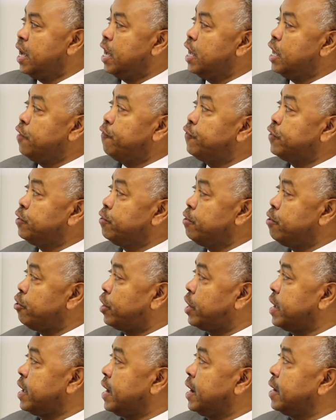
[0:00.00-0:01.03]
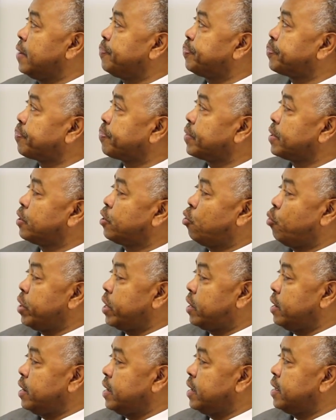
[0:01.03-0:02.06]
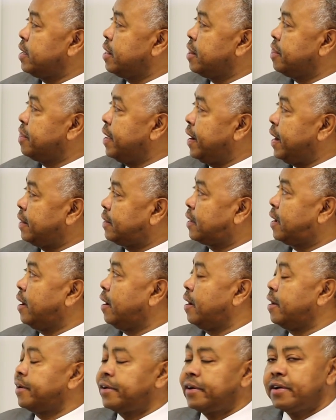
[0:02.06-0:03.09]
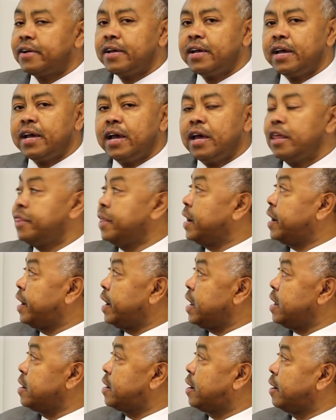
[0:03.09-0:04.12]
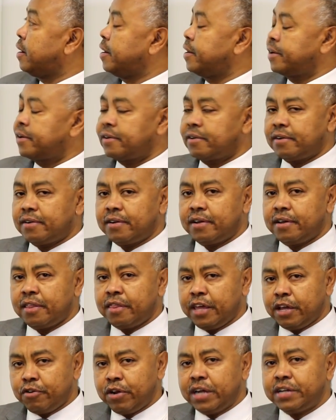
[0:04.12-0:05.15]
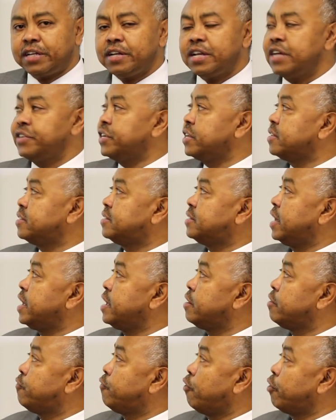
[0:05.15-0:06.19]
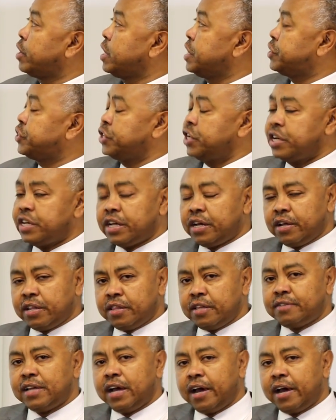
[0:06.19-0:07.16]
If you look here, quickly, the red color, the green color, the United Nations is saying for each, these